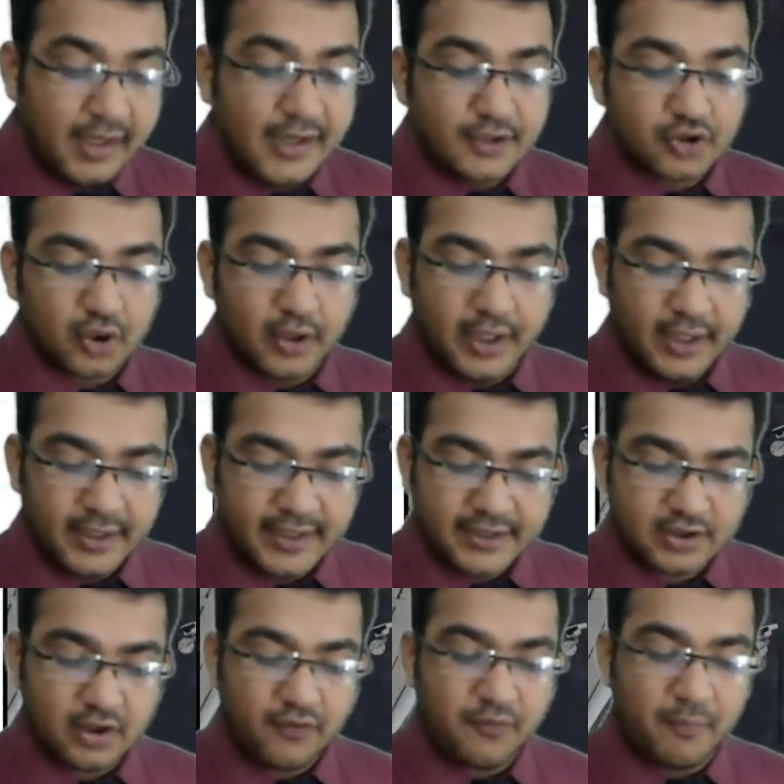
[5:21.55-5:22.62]
So in
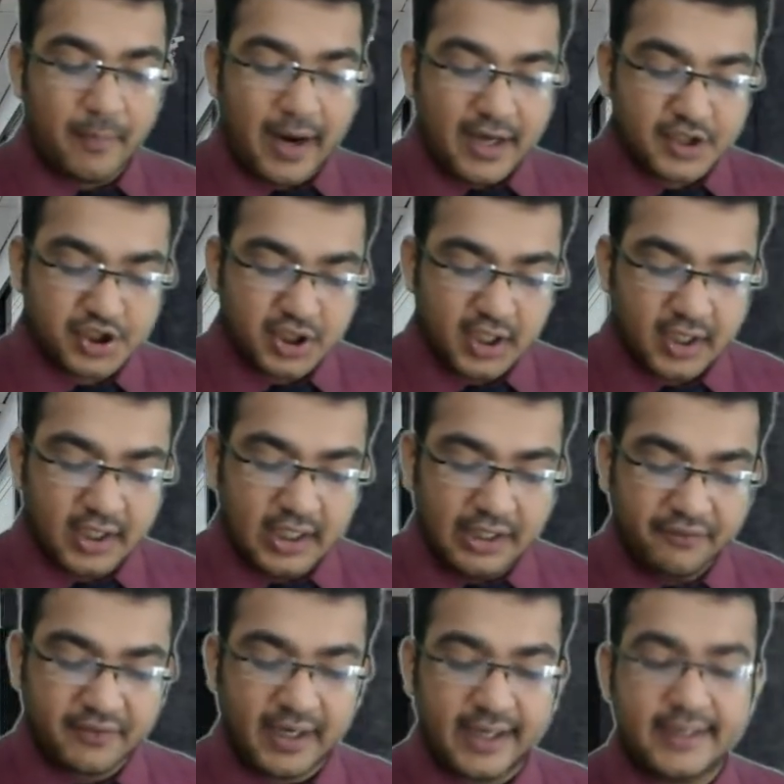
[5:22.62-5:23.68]
case of marginal
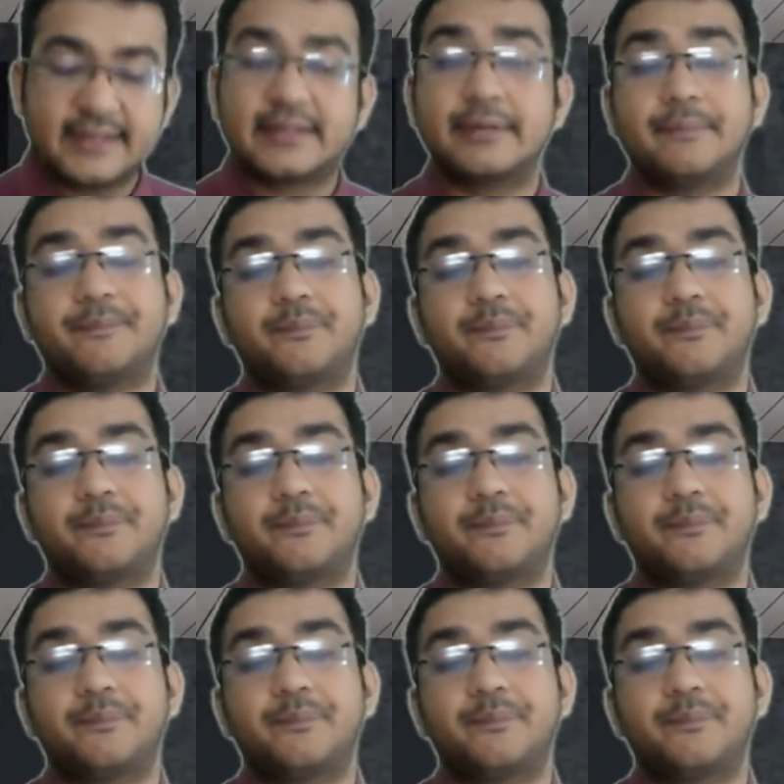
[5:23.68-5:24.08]
relief, guys,